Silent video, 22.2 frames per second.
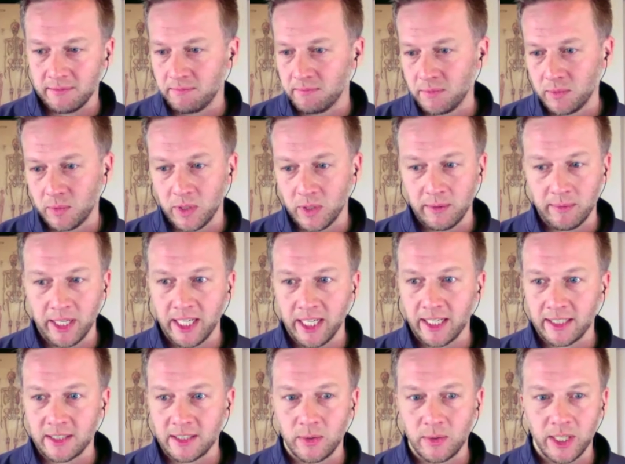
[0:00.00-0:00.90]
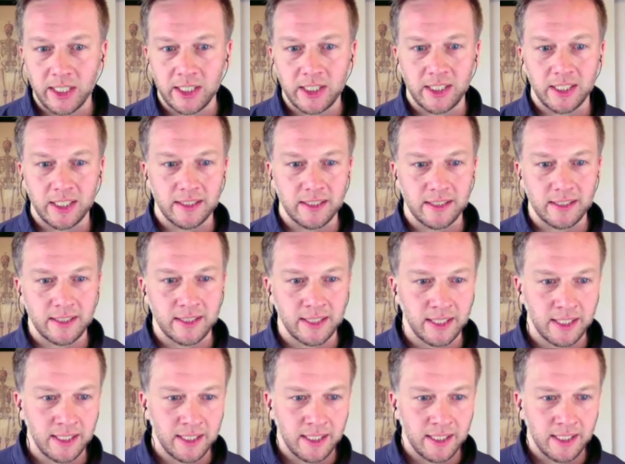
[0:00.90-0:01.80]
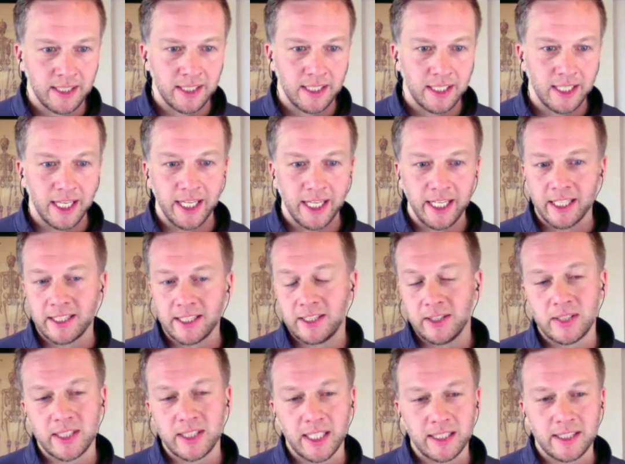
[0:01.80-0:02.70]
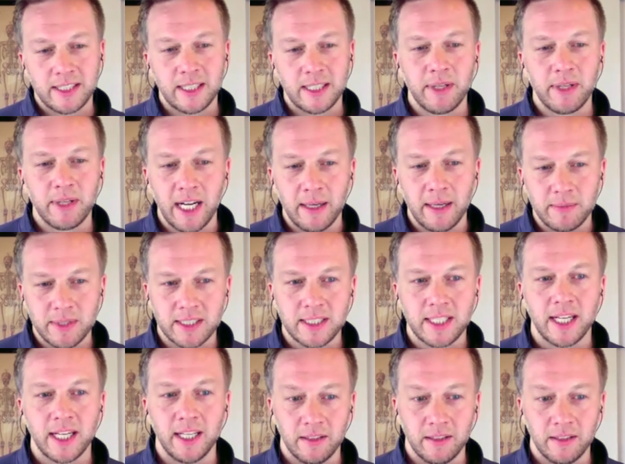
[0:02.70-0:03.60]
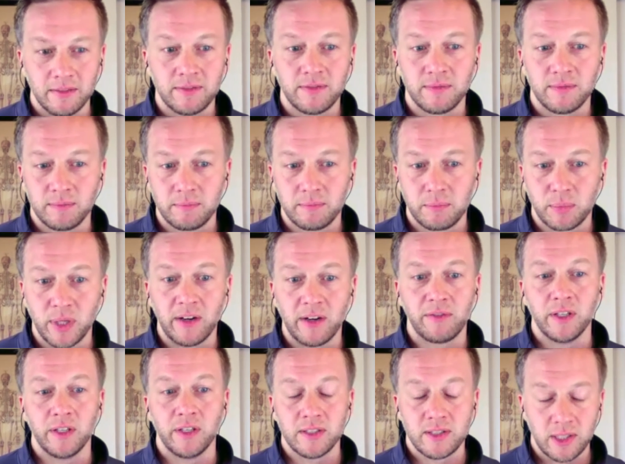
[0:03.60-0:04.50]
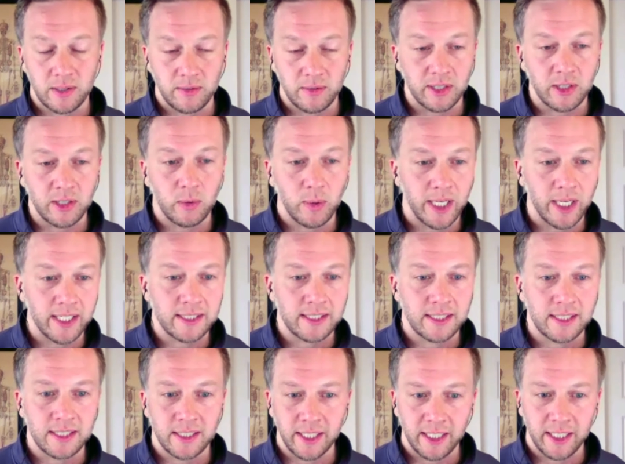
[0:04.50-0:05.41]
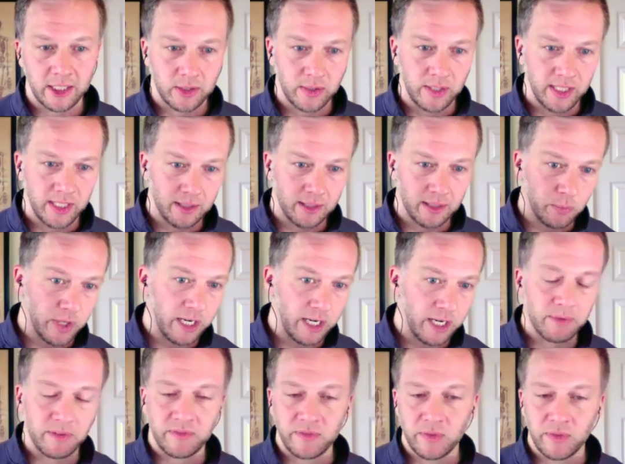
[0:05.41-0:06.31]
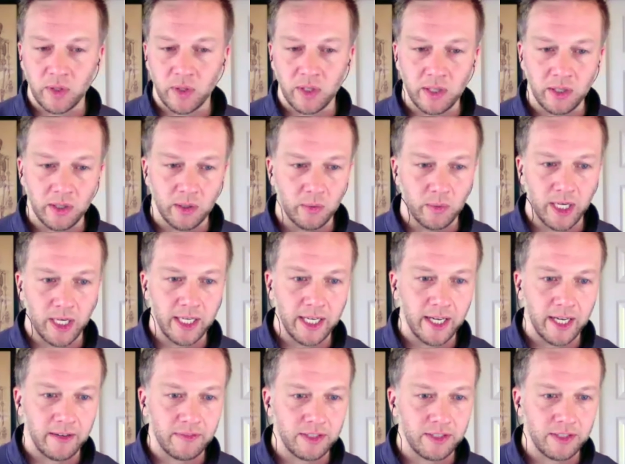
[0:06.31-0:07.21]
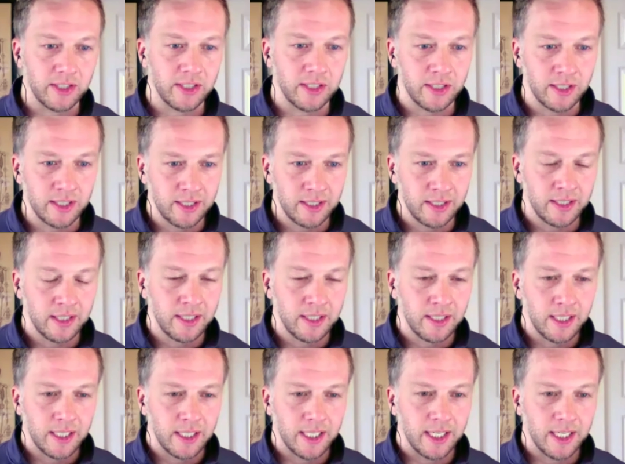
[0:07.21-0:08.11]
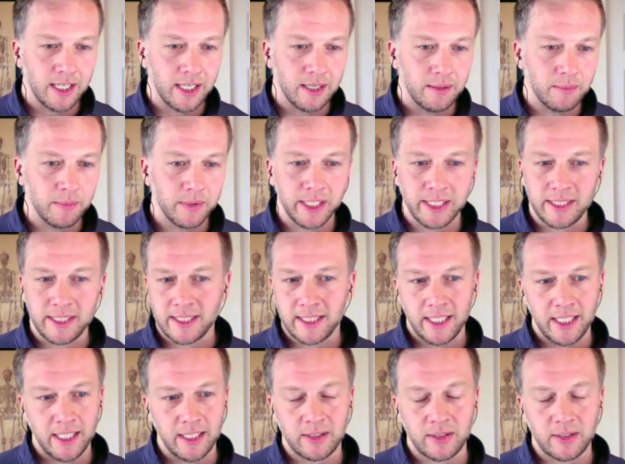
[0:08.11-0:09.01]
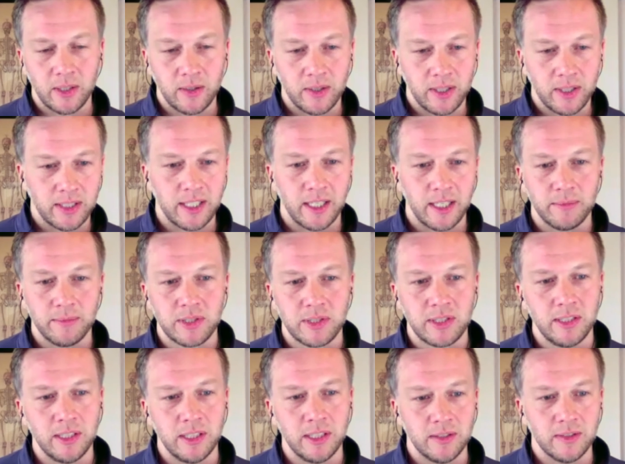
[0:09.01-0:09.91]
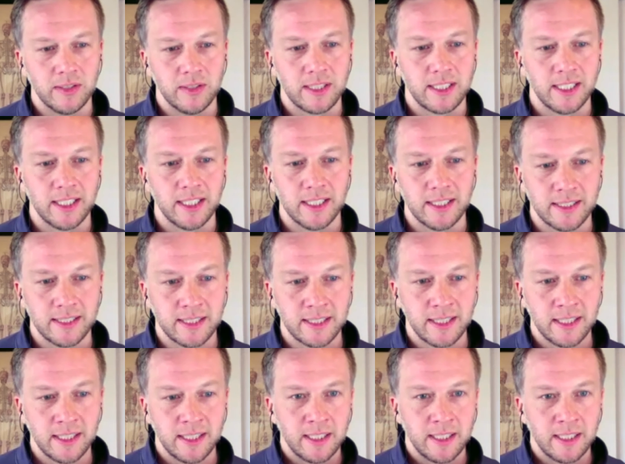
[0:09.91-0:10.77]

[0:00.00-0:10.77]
one of my next questions. I guess you said sometimes it's kind of preference or request, like treating them right before or right after. Let's say a thrower comes to you and says,